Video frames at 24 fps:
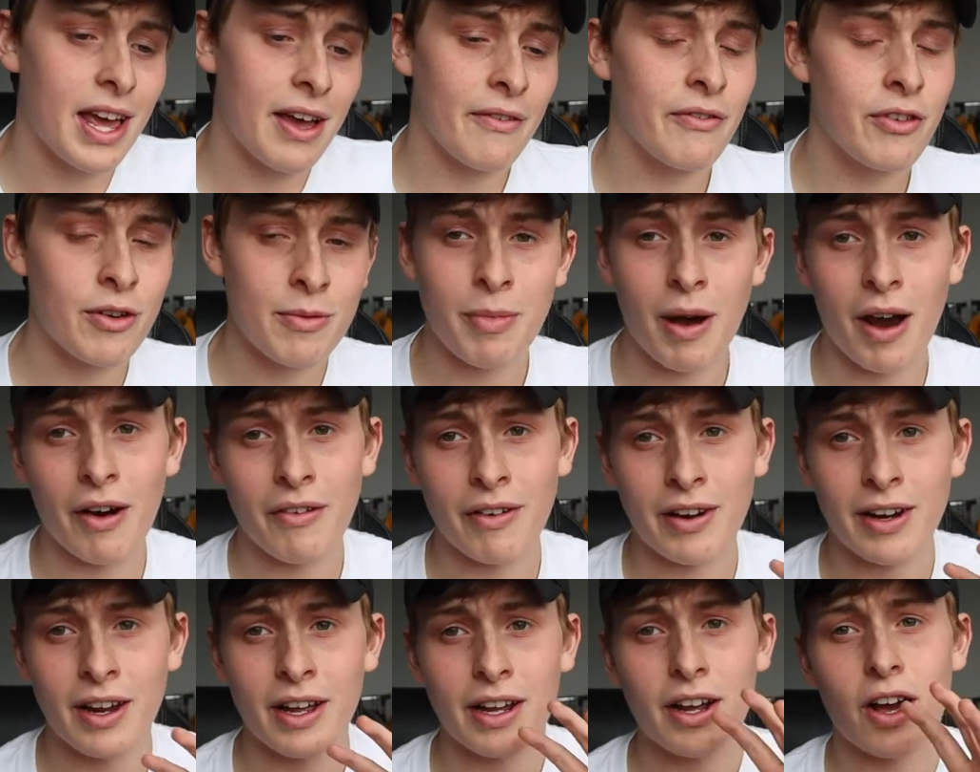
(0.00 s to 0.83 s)
that film, but I
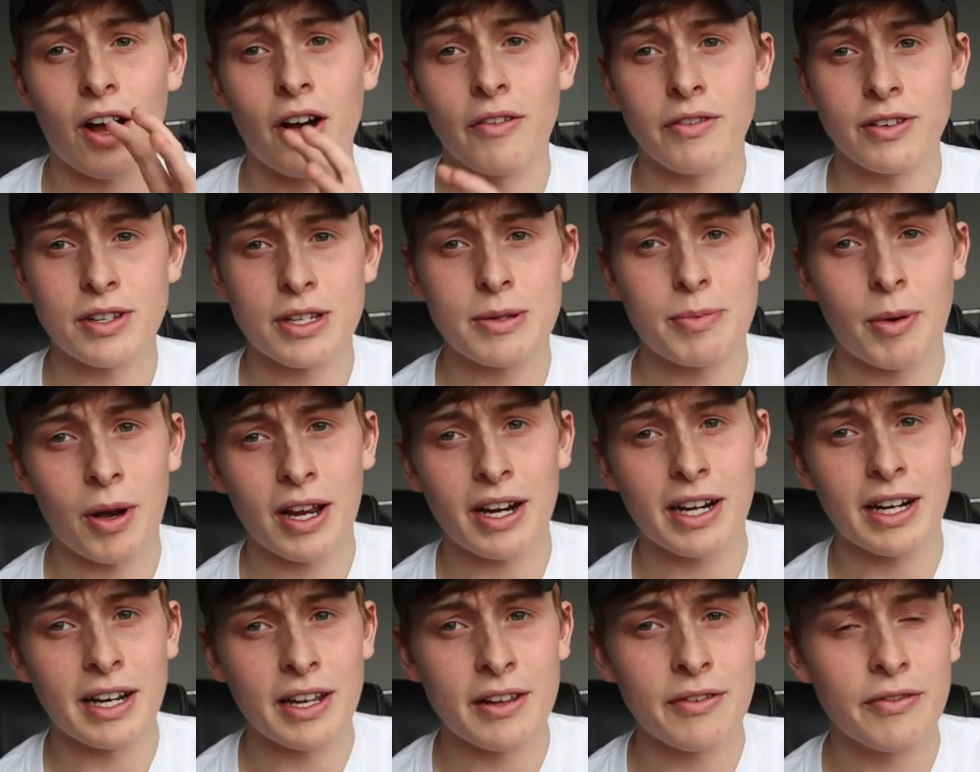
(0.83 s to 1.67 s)
really like other
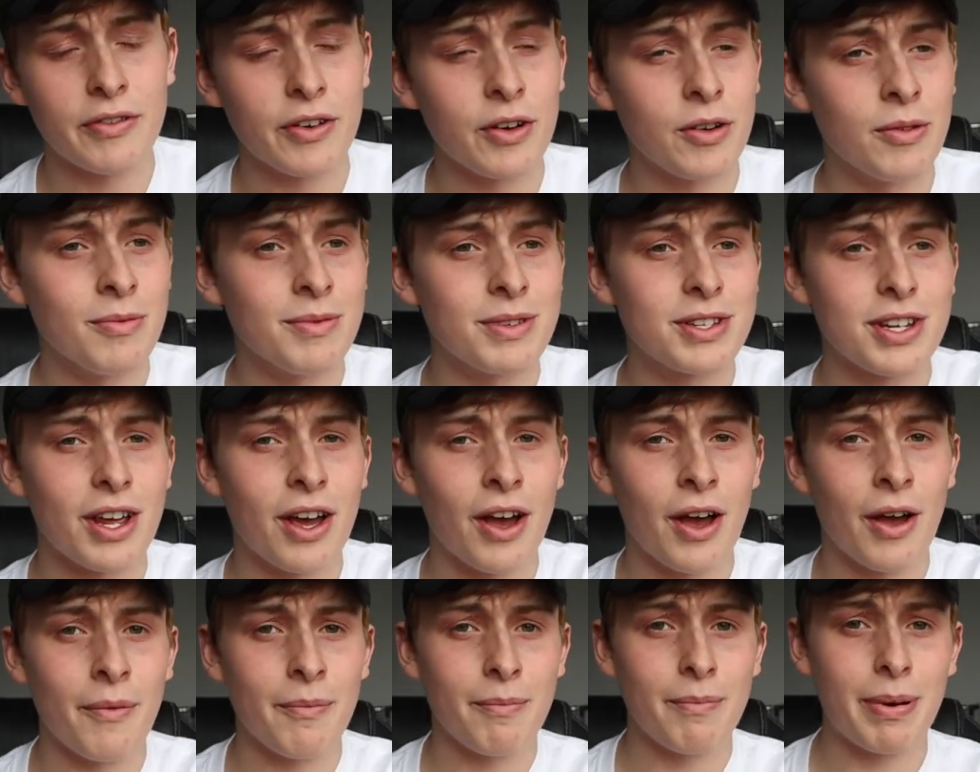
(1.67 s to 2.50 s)
Spike Lee films.
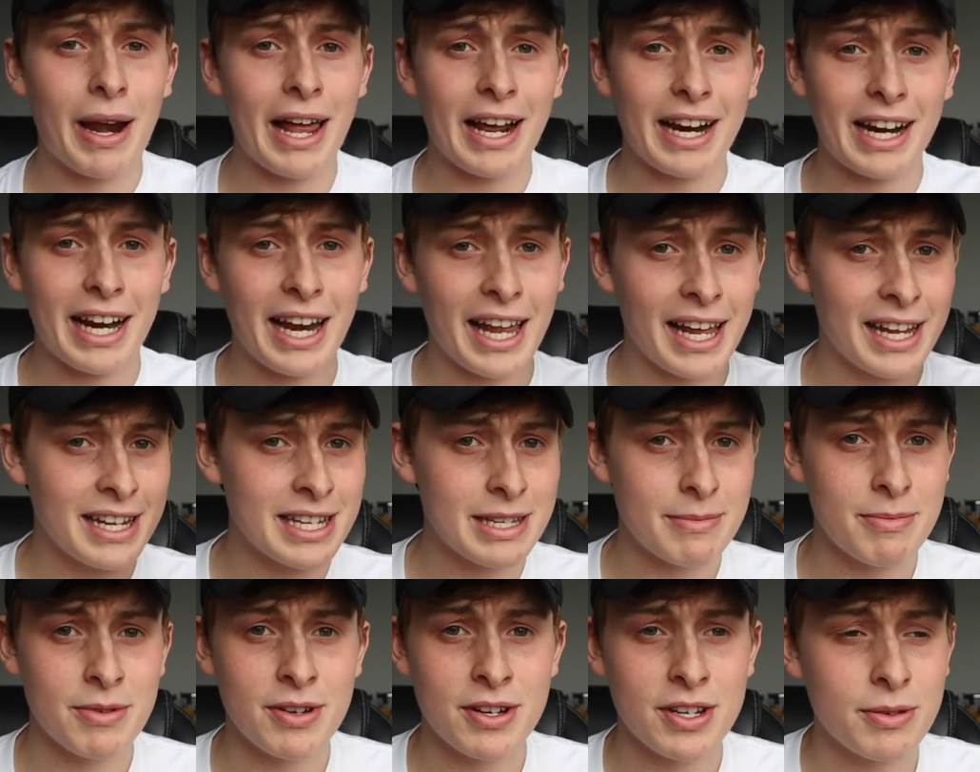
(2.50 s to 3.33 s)
Black
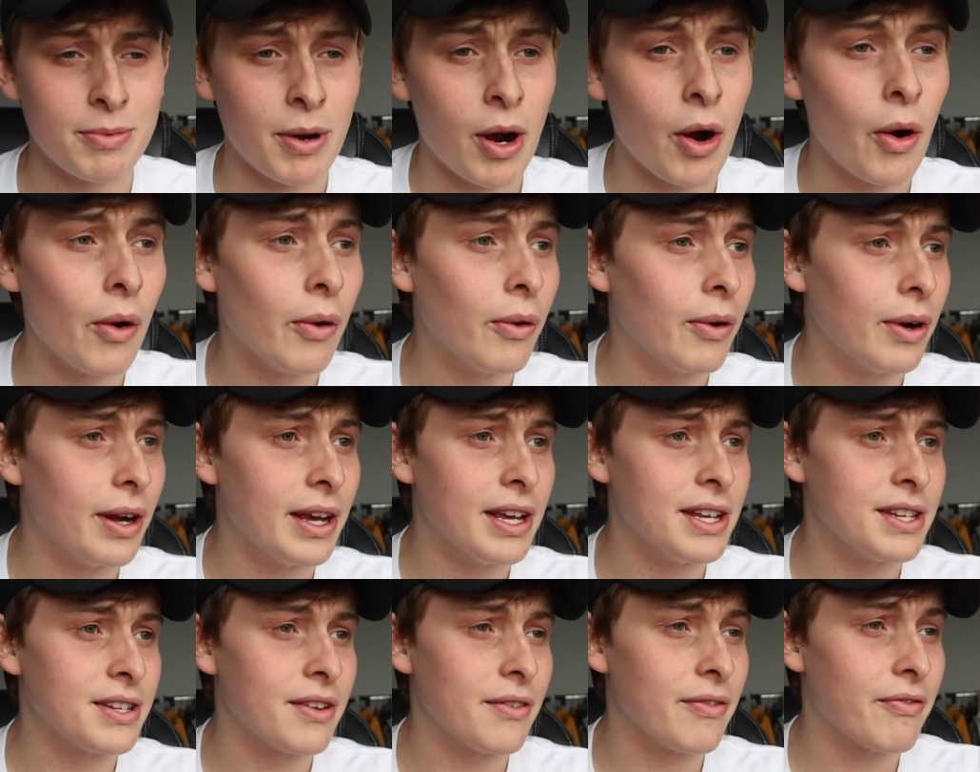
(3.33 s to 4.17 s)
Klansman as well
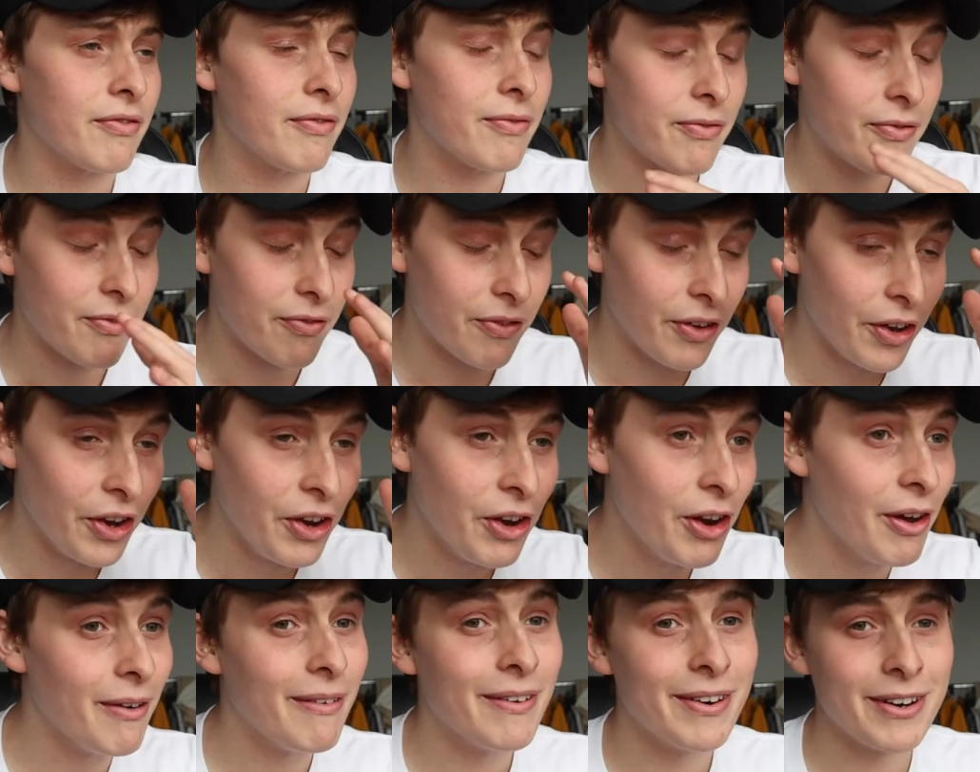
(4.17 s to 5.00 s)
is a
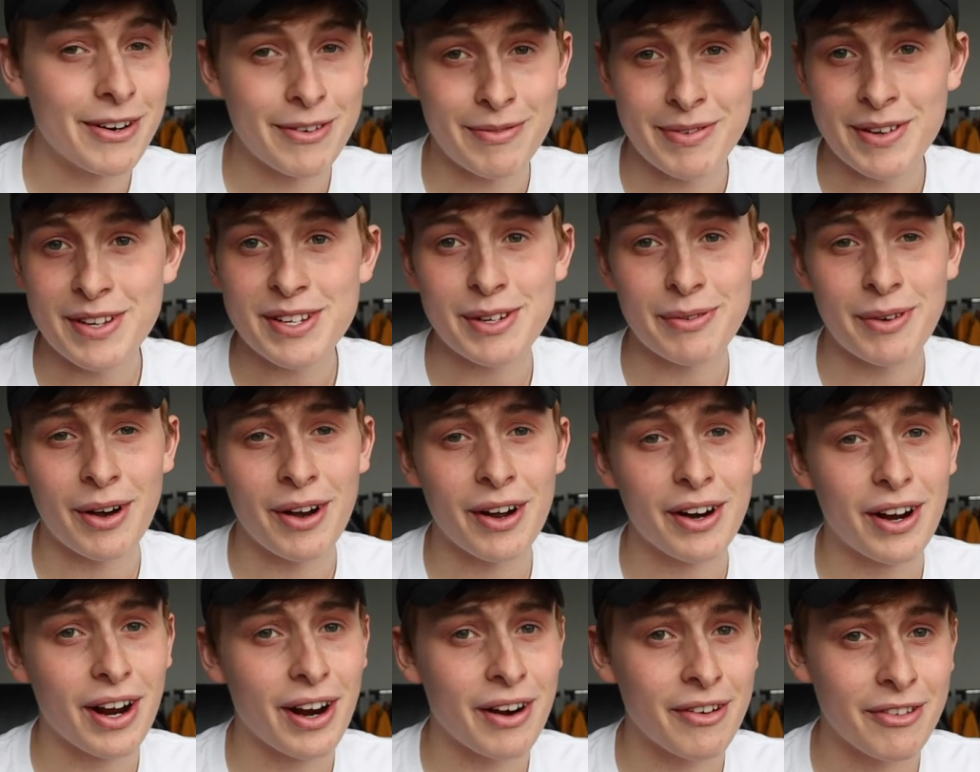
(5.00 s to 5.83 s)
phenomenal piece of
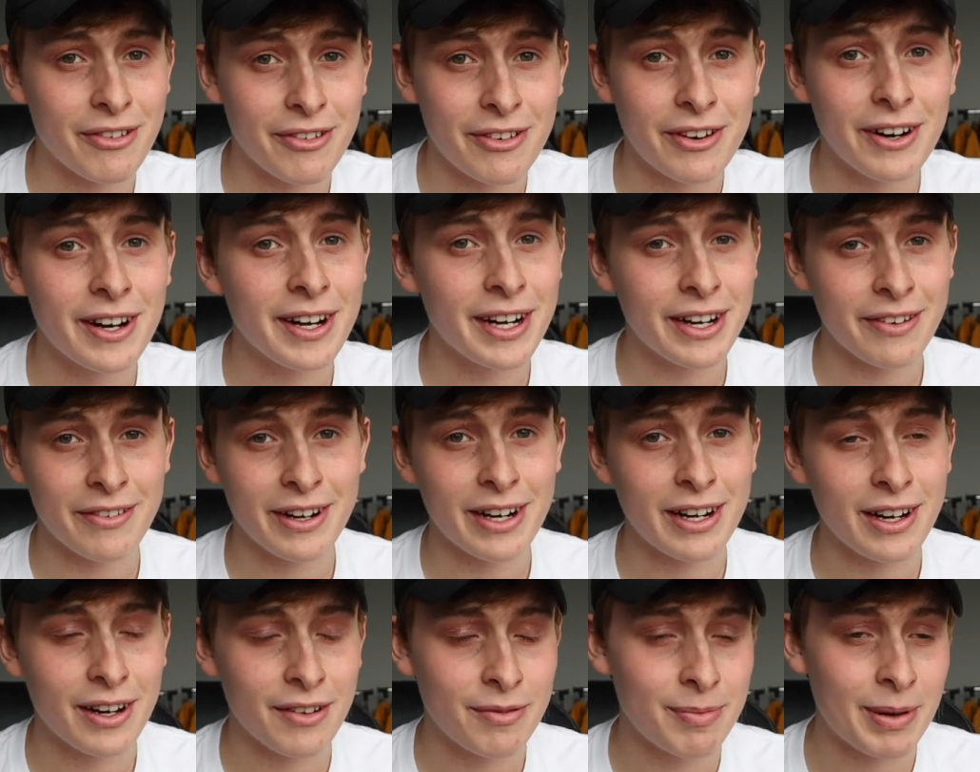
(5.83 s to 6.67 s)
work. I really,
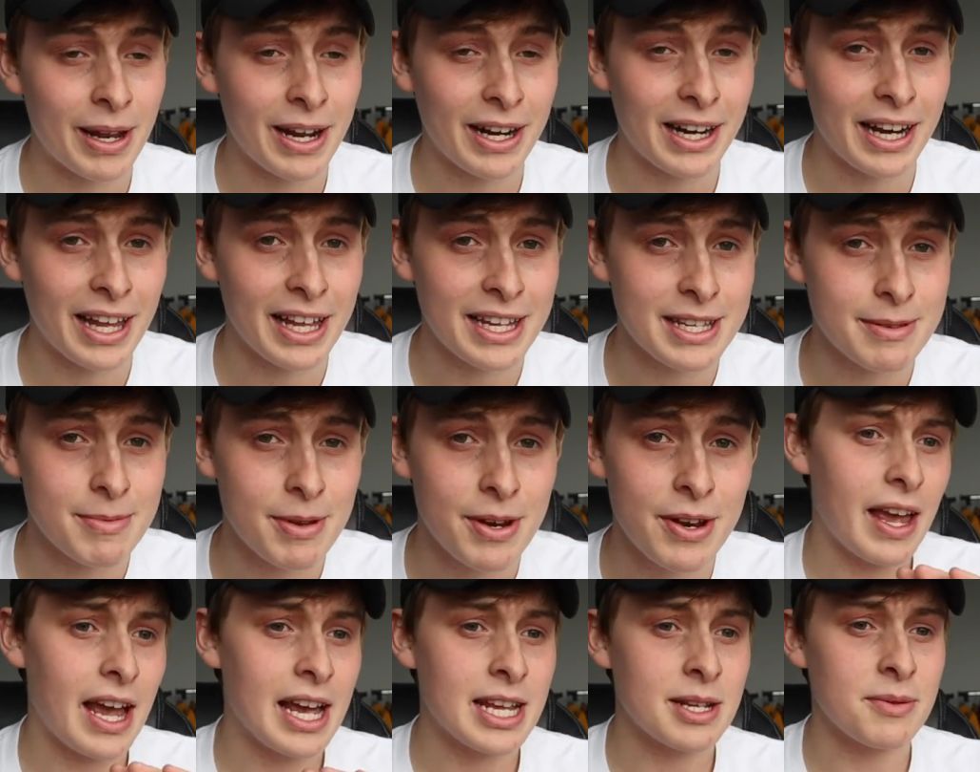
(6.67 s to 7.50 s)
really love Black
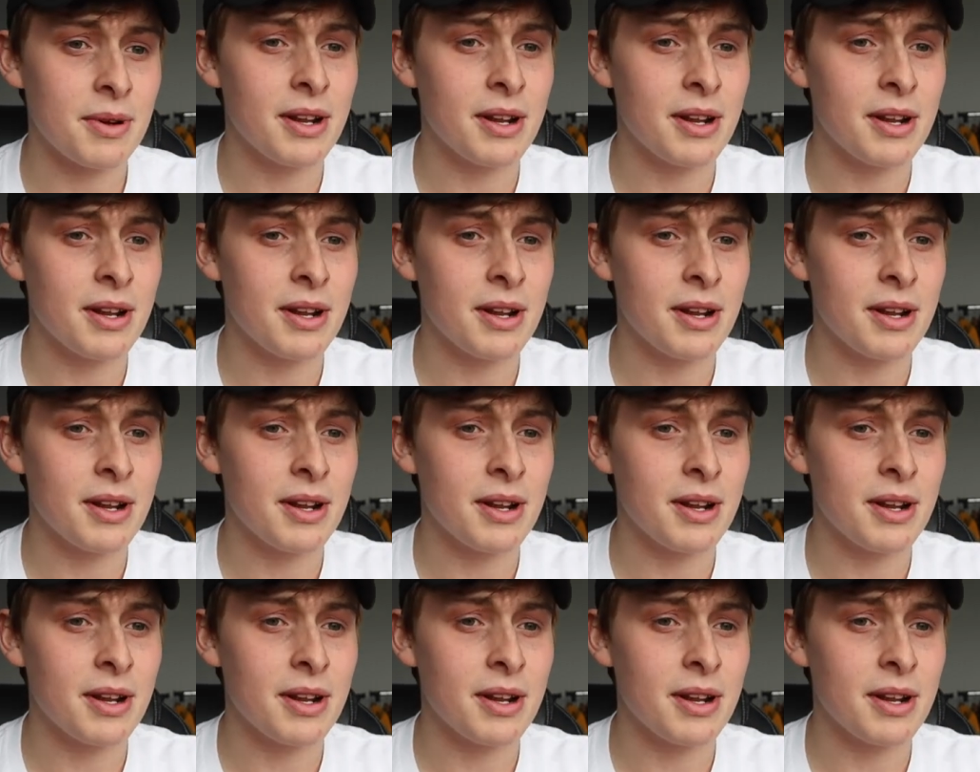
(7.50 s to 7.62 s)
Klansman. As